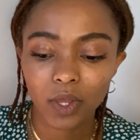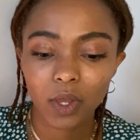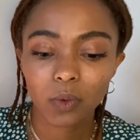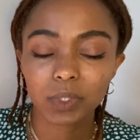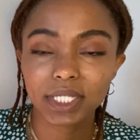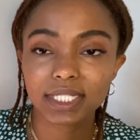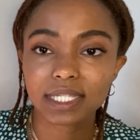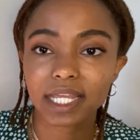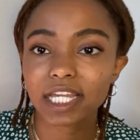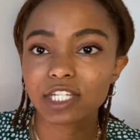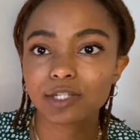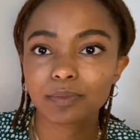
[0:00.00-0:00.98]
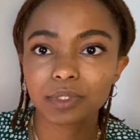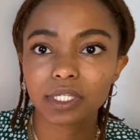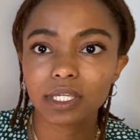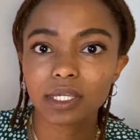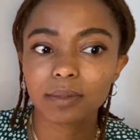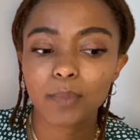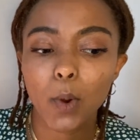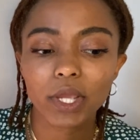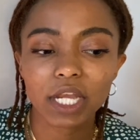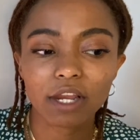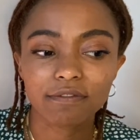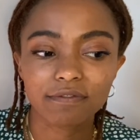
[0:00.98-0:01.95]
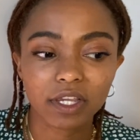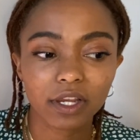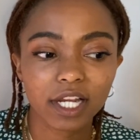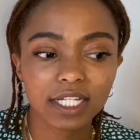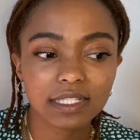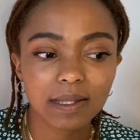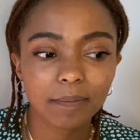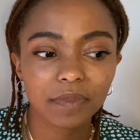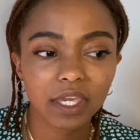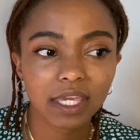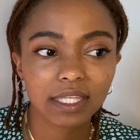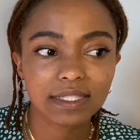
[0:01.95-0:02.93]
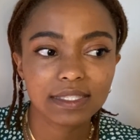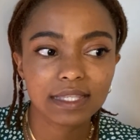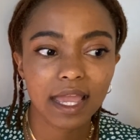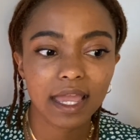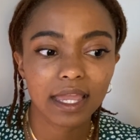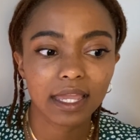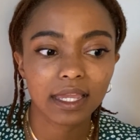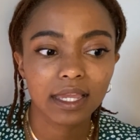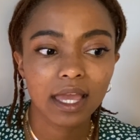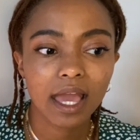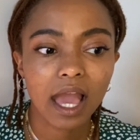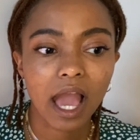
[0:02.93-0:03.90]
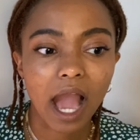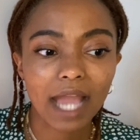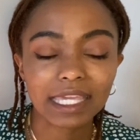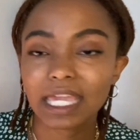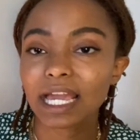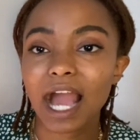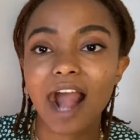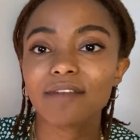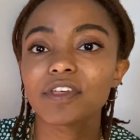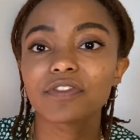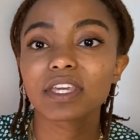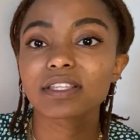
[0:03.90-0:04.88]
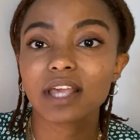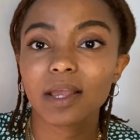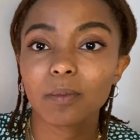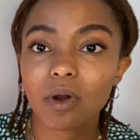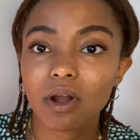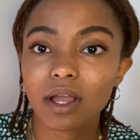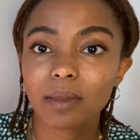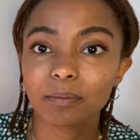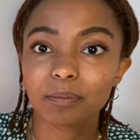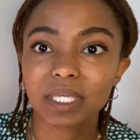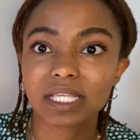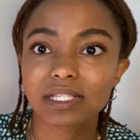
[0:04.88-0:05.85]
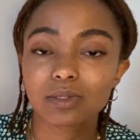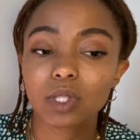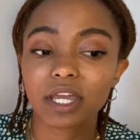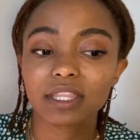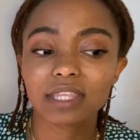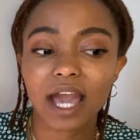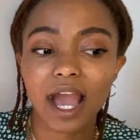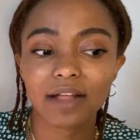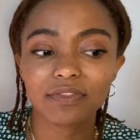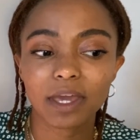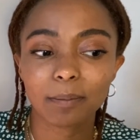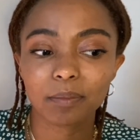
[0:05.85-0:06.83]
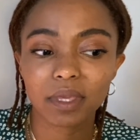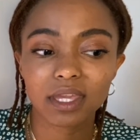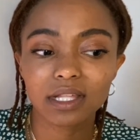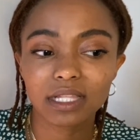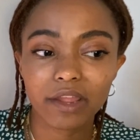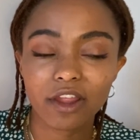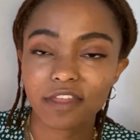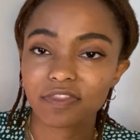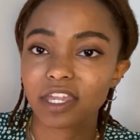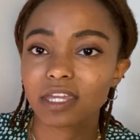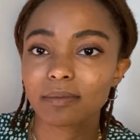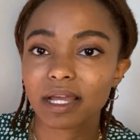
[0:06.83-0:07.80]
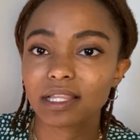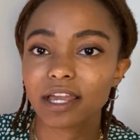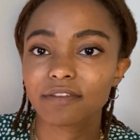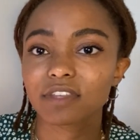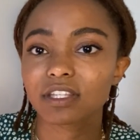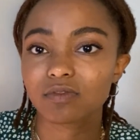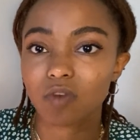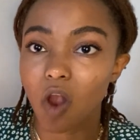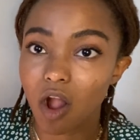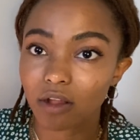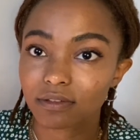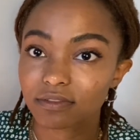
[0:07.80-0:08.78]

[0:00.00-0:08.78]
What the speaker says: We can tangibly point our finger at something and say, I can't have the things I want because look at that big glaring thing in my life that's wrong.